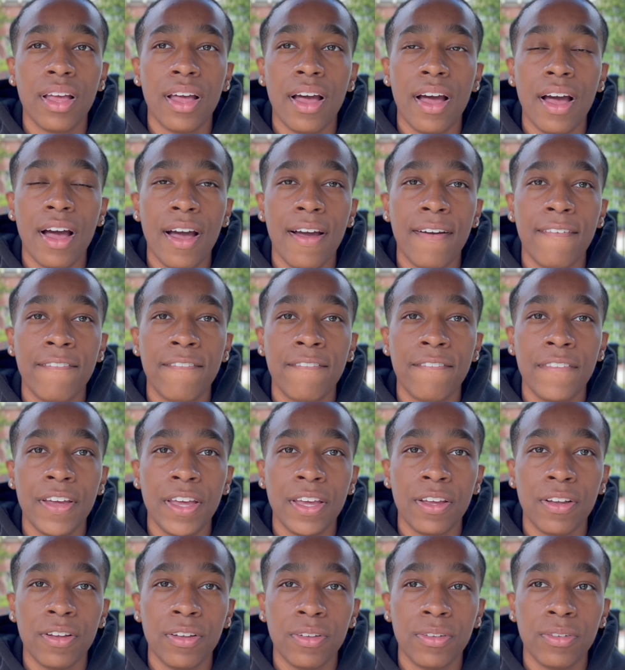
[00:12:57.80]
I
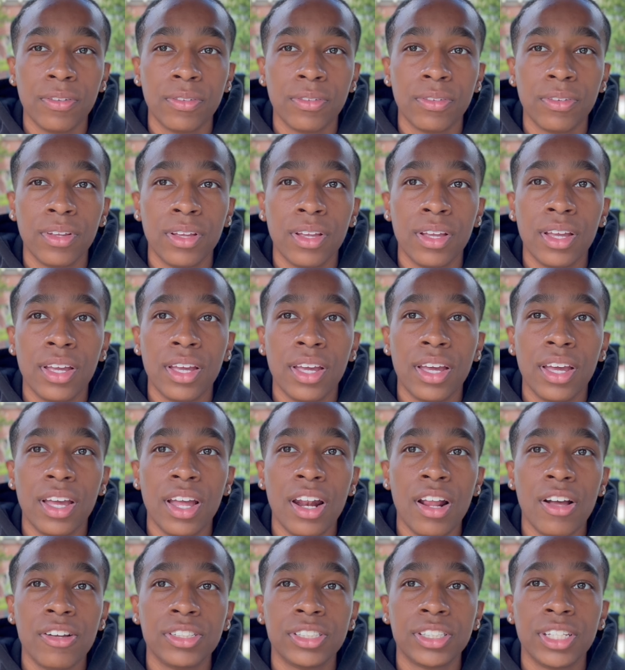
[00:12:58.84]
failed. And
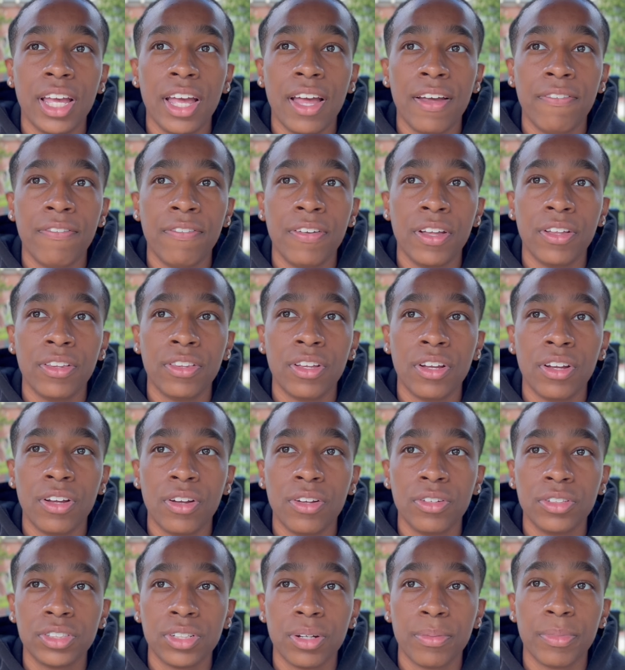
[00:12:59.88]
I'll say I failed the
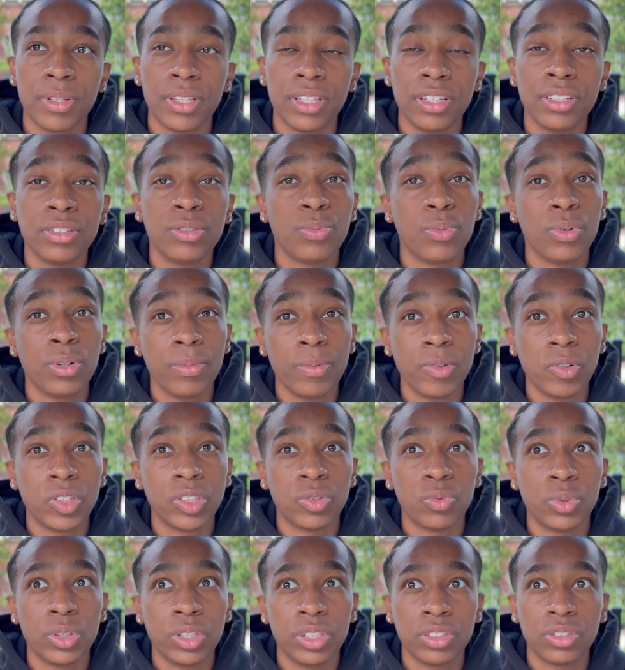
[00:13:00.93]
whole summer. We're
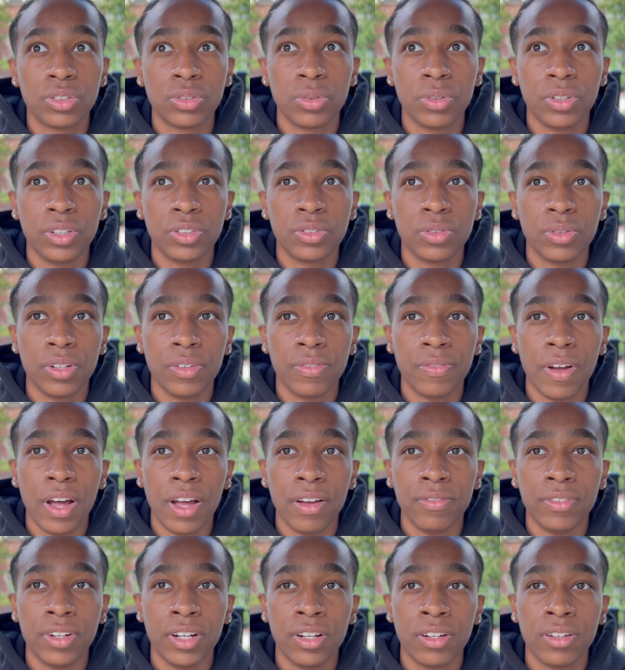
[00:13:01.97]
in
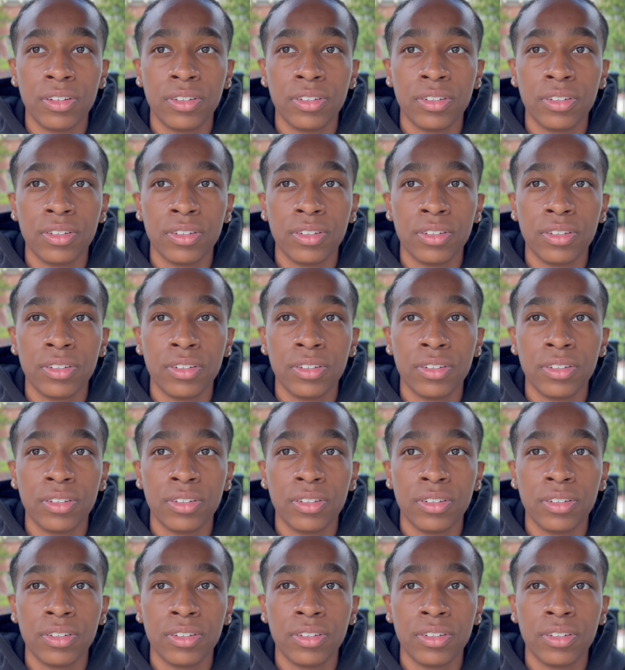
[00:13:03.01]
2025 now.